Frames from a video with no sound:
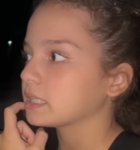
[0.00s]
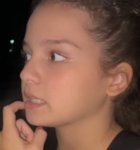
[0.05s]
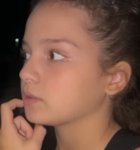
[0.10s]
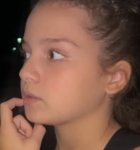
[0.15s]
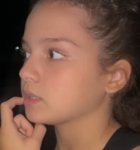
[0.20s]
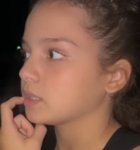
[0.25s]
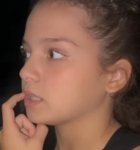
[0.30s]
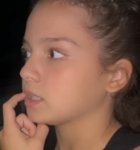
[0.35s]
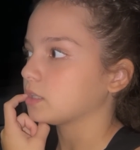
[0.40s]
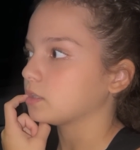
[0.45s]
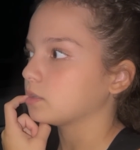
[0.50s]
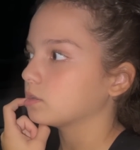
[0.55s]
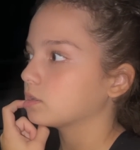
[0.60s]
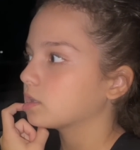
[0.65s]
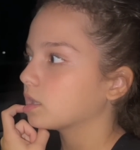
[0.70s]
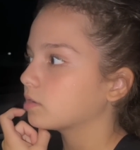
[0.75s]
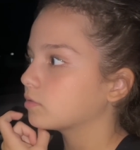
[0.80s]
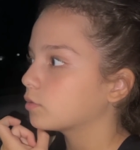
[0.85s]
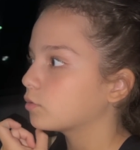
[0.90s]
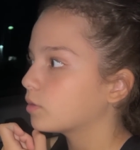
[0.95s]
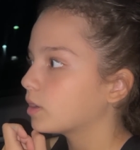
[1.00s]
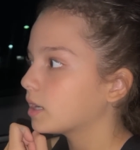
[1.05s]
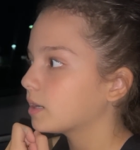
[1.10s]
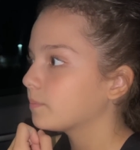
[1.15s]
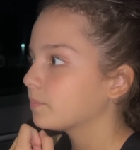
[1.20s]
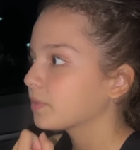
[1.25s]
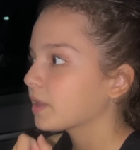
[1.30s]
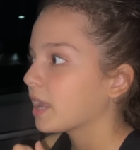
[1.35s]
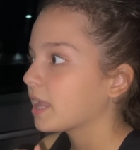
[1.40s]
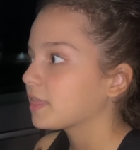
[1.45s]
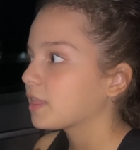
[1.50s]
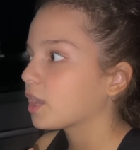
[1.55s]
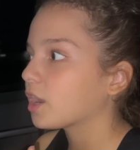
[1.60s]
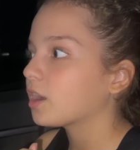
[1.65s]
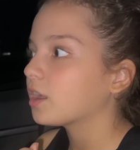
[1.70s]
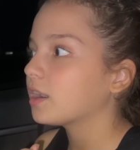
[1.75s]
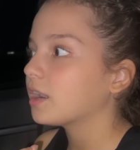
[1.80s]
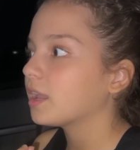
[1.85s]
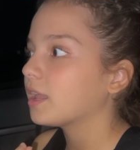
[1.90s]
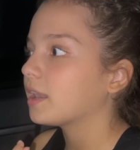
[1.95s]
It was youth level one. They
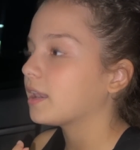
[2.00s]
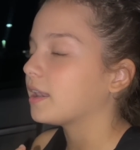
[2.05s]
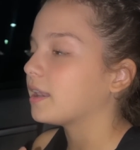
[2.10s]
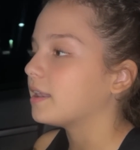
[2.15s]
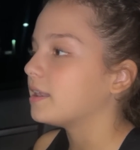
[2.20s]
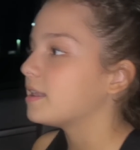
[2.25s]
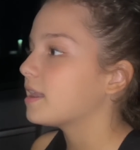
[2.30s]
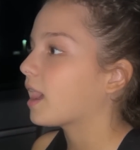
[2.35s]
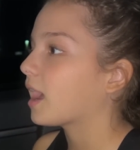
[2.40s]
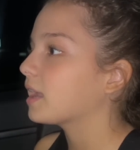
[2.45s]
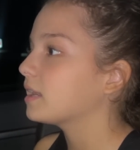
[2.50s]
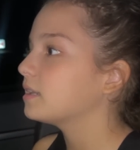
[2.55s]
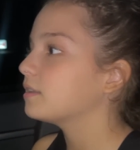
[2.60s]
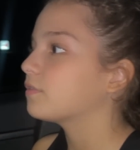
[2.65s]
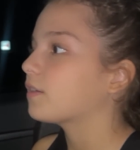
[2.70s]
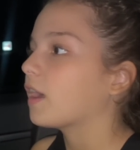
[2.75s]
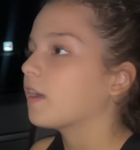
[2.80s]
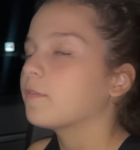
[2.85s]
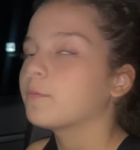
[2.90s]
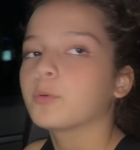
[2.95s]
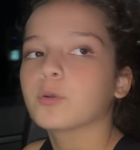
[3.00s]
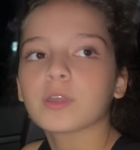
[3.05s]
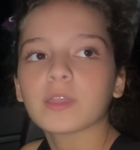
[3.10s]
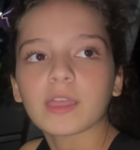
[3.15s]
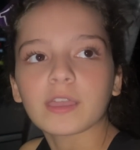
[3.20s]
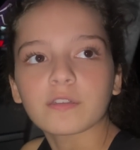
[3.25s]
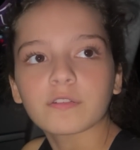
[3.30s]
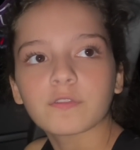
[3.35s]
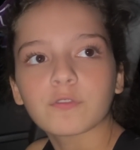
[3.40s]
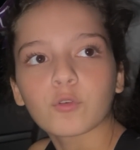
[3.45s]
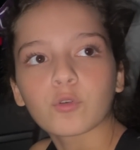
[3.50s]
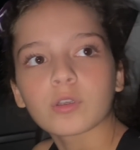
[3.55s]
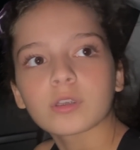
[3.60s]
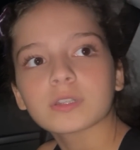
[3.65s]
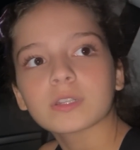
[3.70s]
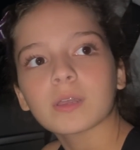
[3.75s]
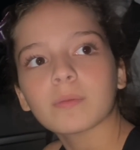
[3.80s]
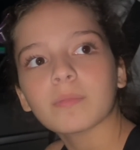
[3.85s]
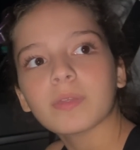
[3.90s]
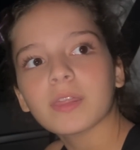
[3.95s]
got it at 95.4
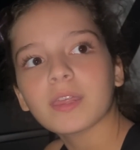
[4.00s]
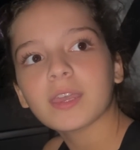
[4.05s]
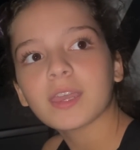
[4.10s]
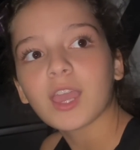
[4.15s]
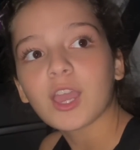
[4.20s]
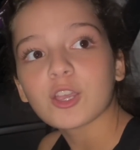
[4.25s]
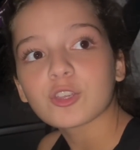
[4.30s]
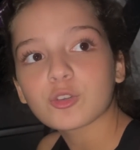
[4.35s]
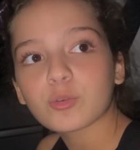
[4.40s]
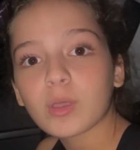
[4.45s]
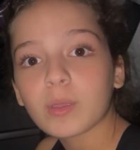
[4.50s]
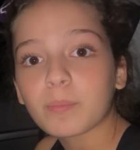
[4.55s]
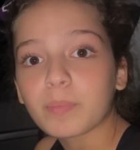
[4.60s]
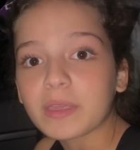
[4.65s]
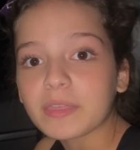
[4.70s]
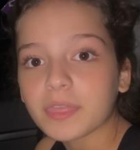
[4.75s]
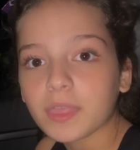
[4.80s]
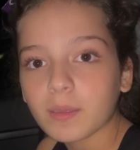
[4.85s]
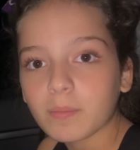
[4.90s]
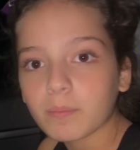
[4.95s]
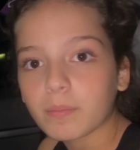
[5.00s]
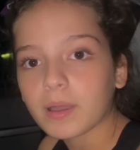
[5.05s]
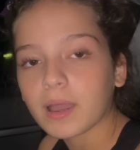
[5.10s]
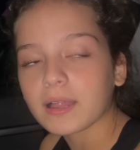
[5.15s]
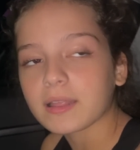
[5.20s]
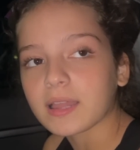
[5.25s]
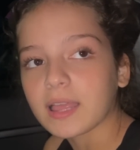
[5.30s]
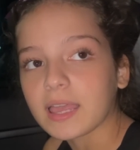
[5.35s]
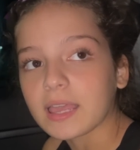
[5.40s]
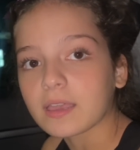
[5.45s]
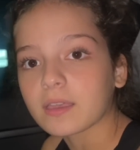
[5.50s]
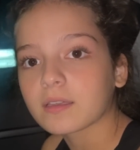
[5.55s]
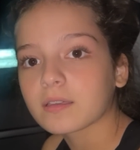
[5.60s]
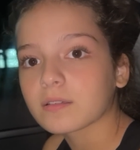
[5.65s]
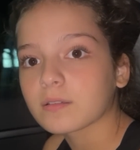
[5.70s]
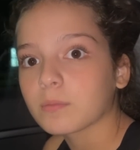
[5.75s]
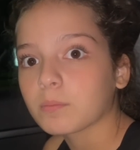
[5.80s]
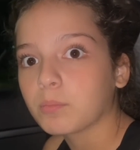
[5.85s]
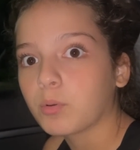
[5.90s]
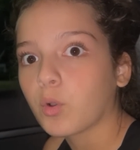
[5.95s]
something. So we beat them by like
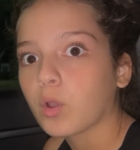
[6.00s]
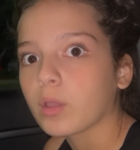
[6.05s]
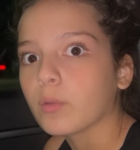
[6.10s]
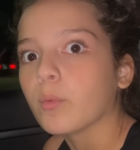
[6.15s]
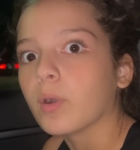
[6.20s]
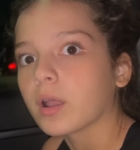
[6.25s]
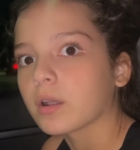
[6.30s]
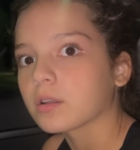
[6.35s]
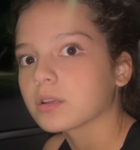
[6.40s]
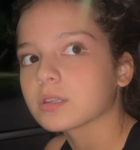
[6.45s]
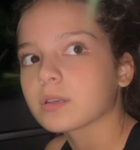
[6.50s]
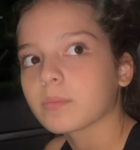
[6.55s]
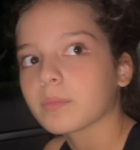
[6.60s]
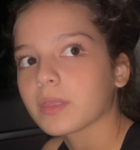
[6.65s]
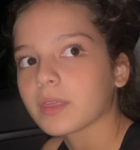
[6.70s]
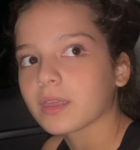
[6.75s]
0.1 or something.